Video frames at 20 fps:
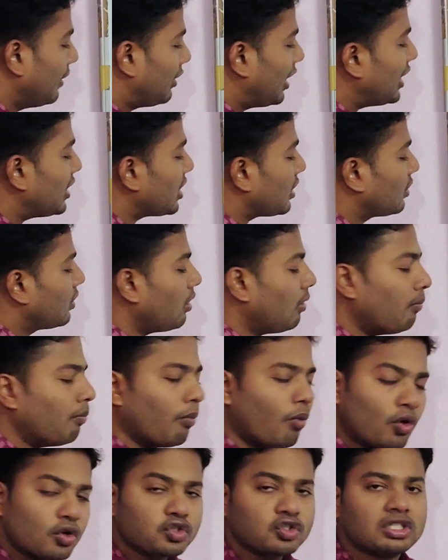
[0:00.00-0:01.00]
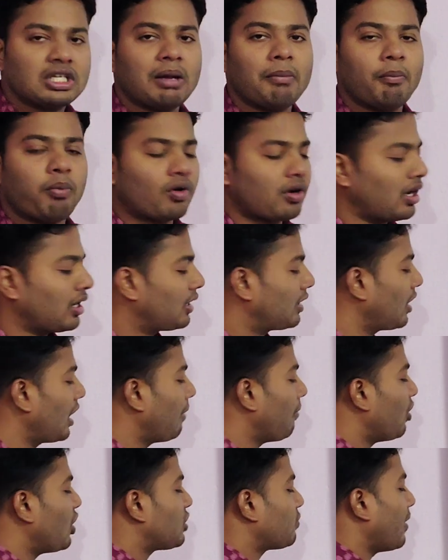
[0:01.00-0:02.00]
These are the most important
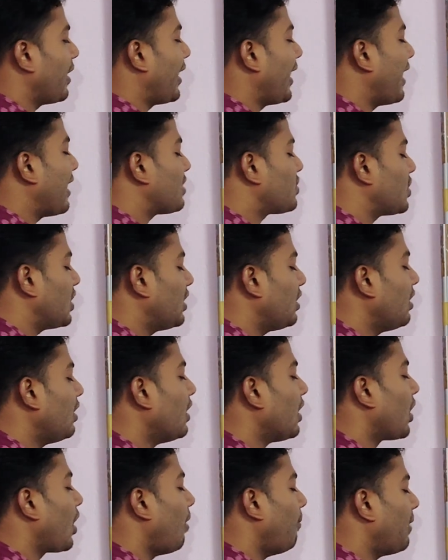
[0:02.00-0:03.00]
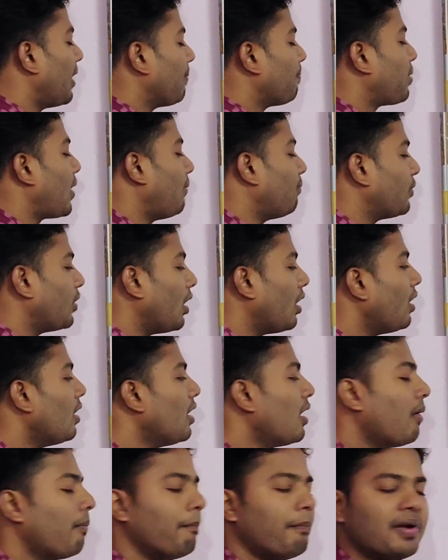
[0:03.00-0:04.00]
emulsifying agent coming from the
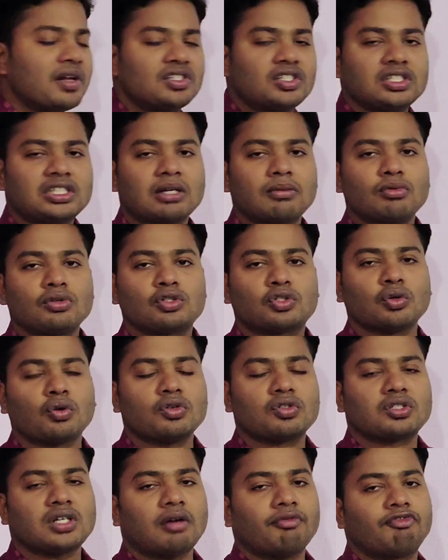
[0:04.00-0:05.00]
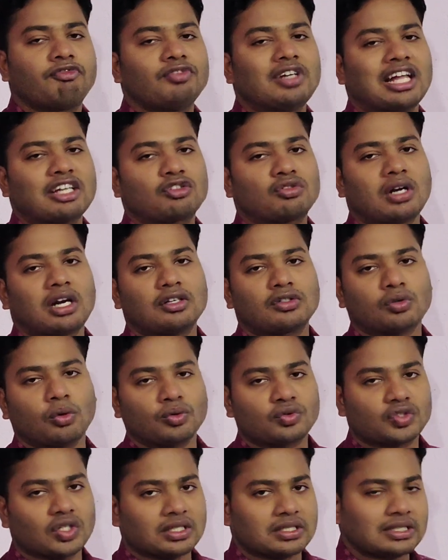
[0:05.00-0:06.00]
vegetable source of natural
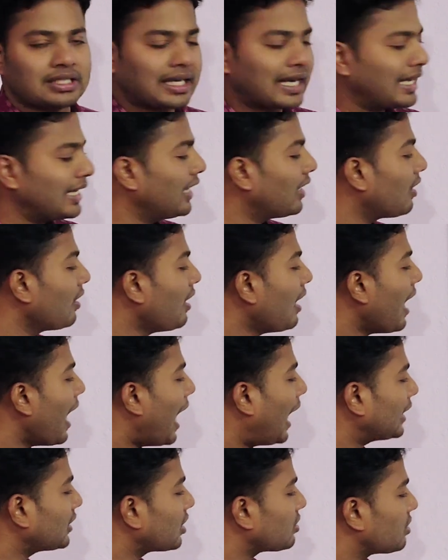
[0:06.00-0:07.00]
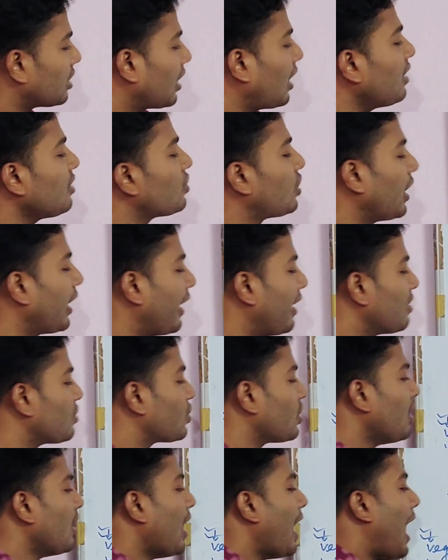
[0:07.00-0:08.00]
sources. Clear? And the second thing
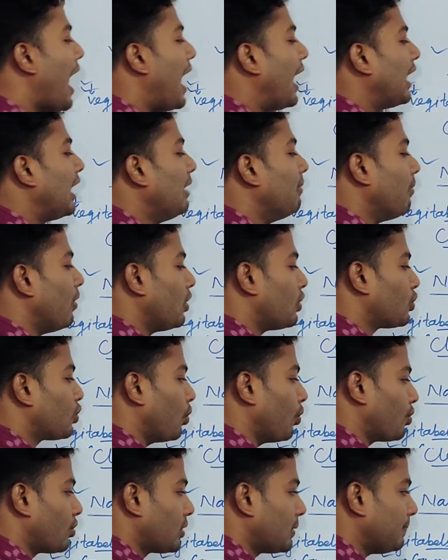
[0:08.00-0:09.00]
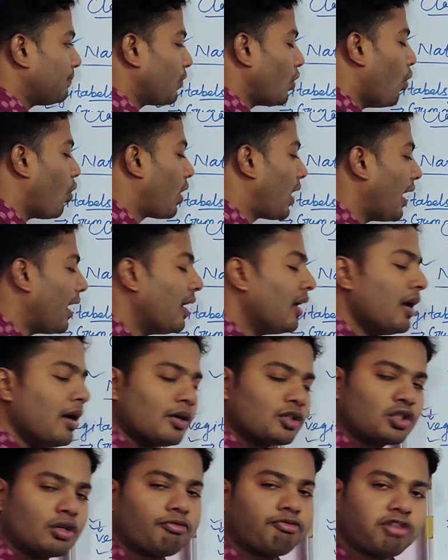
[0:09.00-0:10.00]
is animal source. Okay,
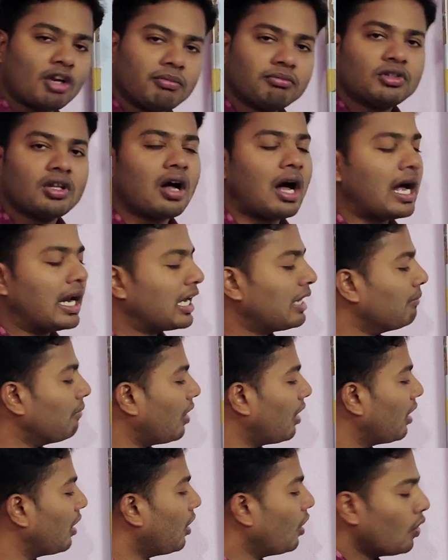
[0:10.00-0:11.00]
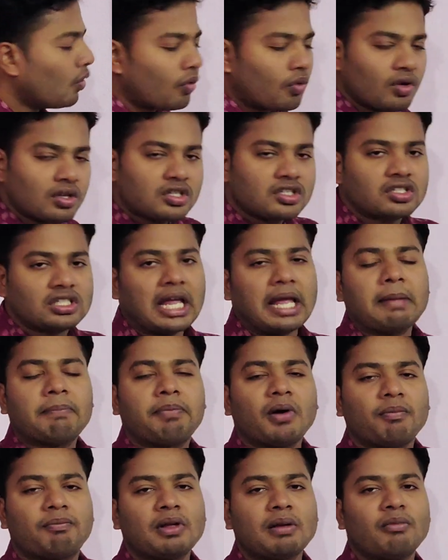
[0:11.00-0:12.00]
so from the animal, which
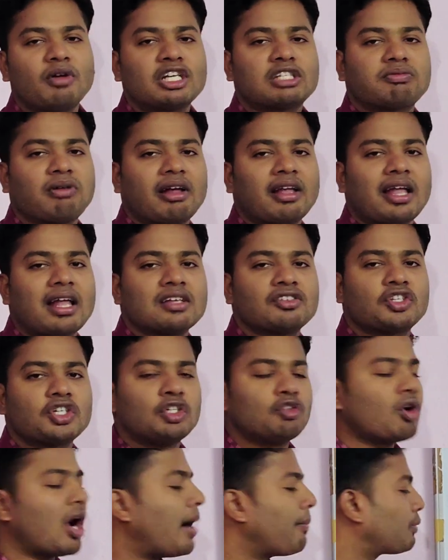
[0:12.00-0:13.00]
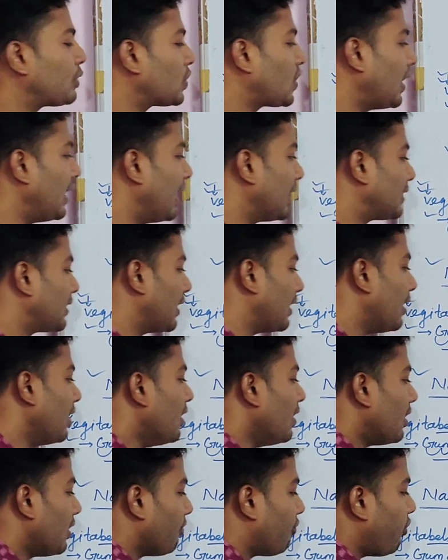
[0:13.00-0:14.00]
type of emulsifying agent you have to collect it?
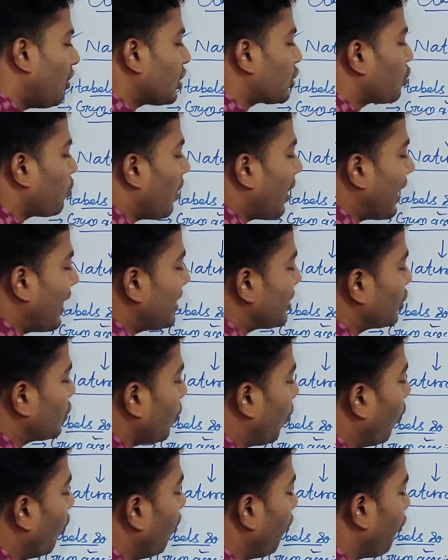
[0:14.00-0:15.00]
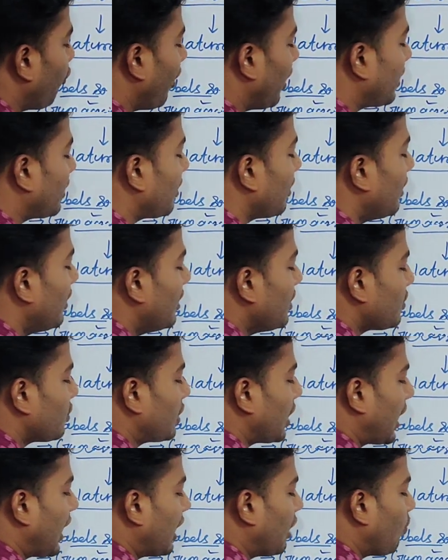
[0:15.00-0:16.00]
The first one is wool fat,
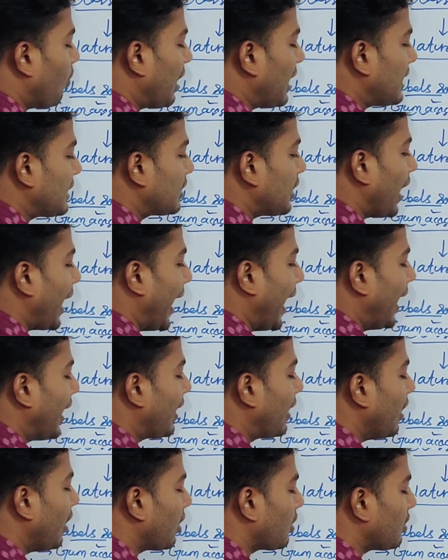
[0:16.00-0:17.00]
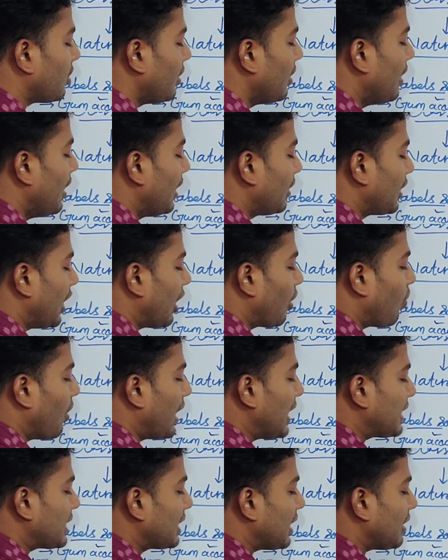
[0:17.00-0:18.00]
second one is the egg yolk, third
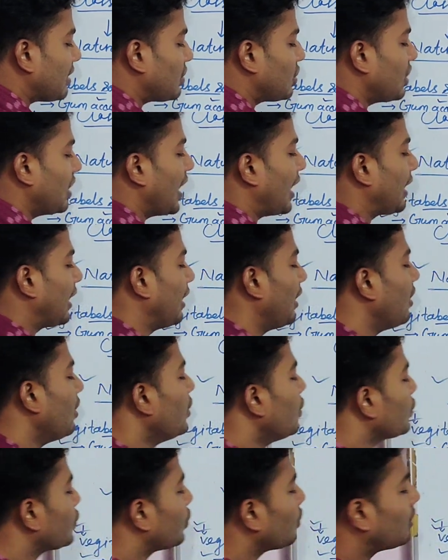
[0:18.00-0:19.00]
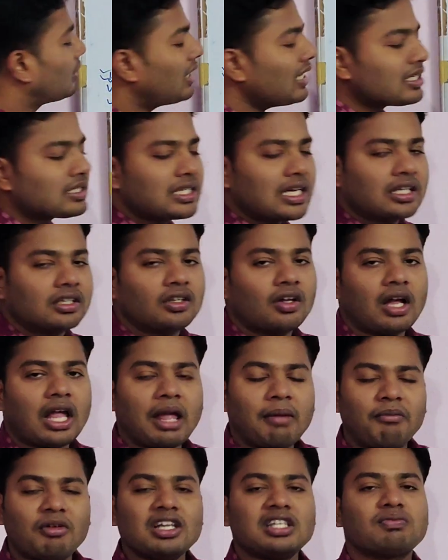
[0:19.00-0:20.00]
one is the gelatin. So these are the
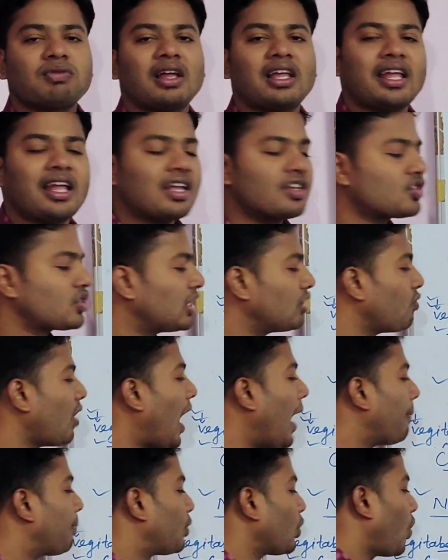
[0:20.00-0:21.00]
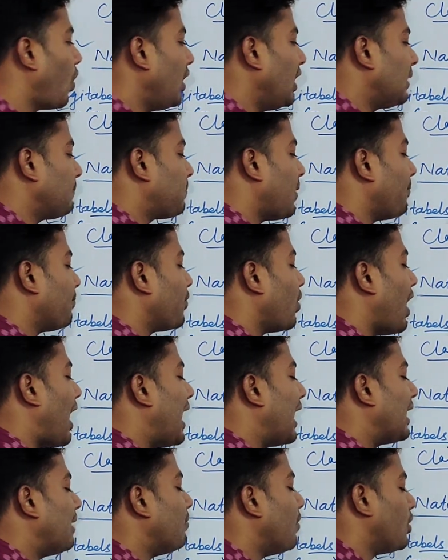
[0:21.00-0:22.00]
emulsifying agent you have to collect from the
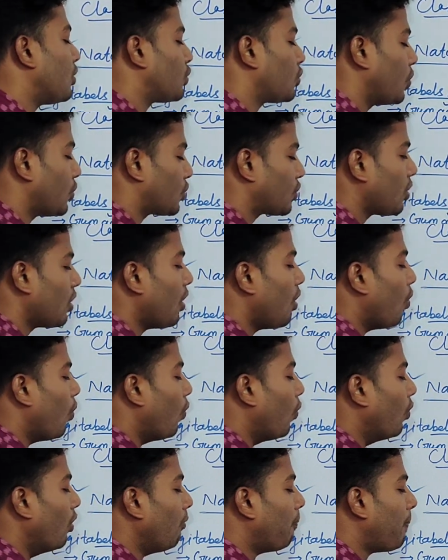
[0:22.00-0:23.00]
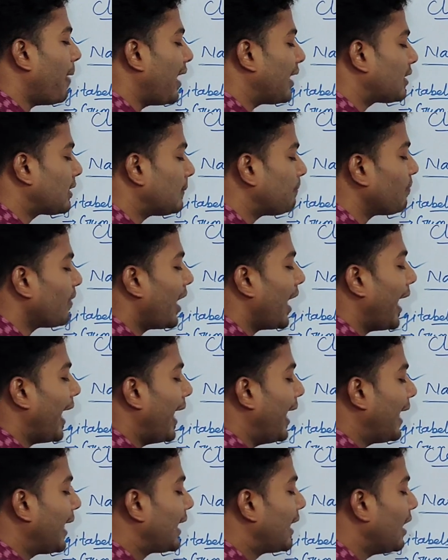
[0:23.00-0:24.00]
animal source: wool fat,
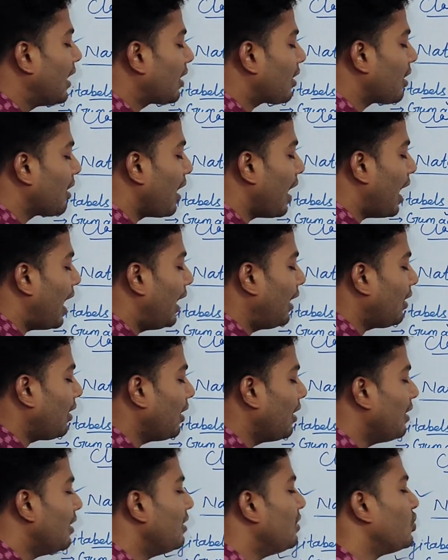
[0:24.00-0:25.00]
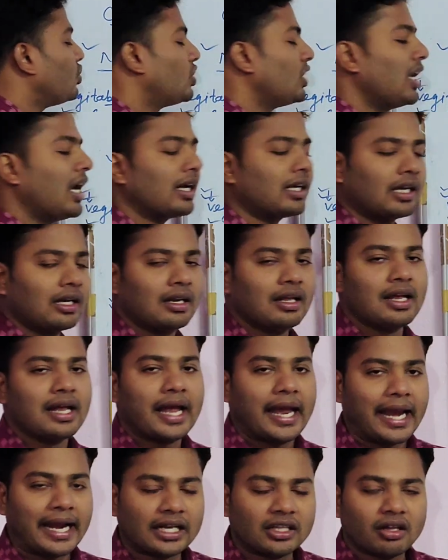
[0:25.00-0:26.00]
egg yolk, and gelatin.
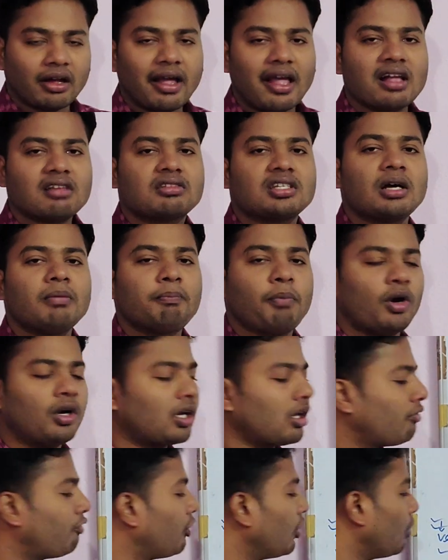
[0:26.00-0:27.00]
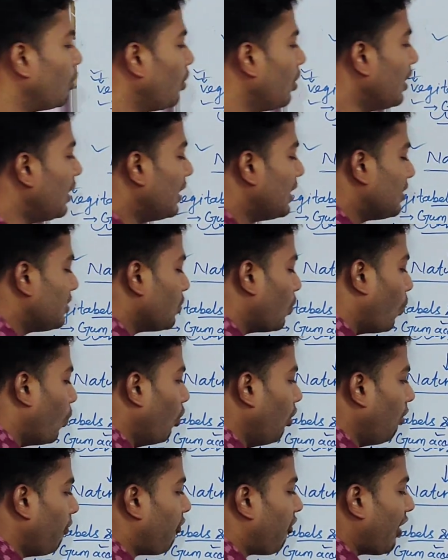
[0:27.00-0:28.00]
In the exam point of view,
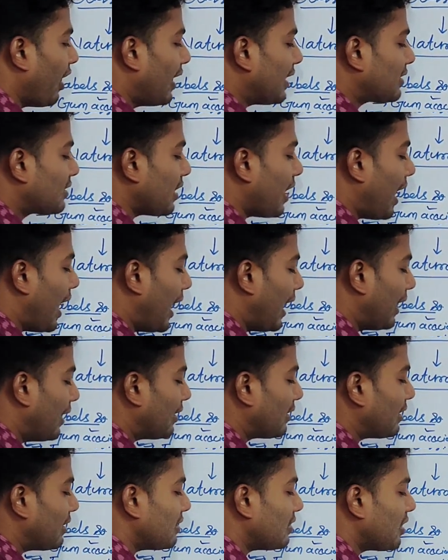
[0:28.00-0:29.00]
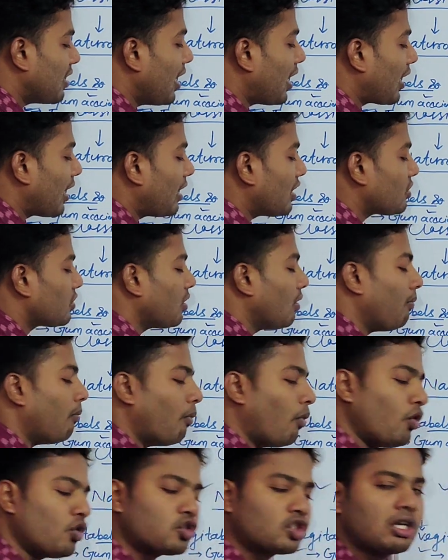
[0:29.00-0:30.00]
wool fat and gelatin is the
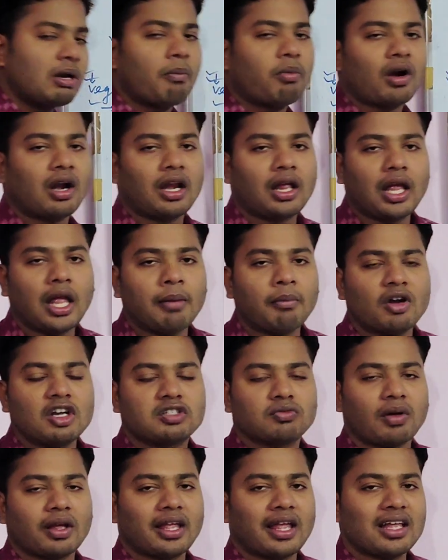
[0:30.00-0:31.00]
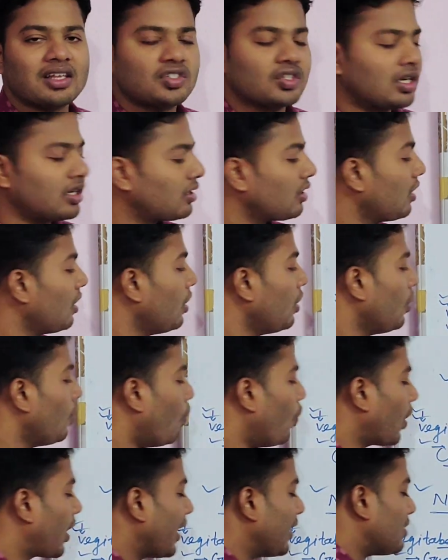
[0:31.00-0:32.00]
most important emulsifying agent.
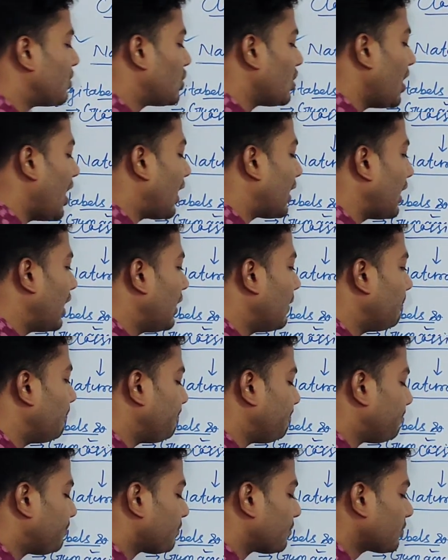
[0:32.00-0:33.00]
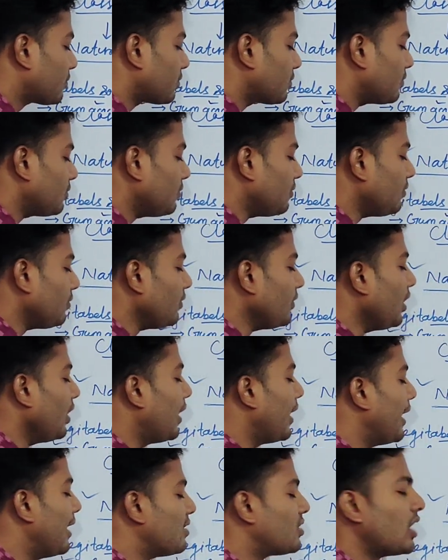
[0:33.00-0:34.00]
Okay, gelatin
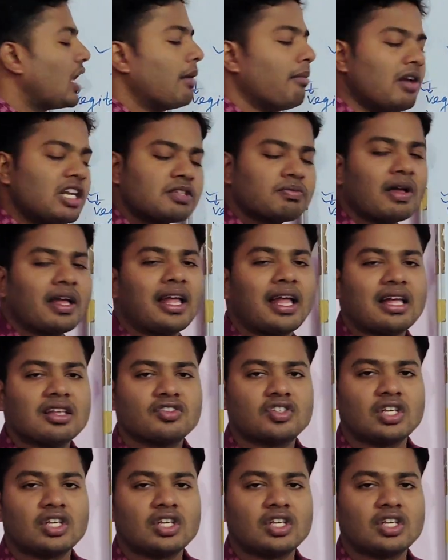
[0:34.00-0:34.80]
is the emulsifying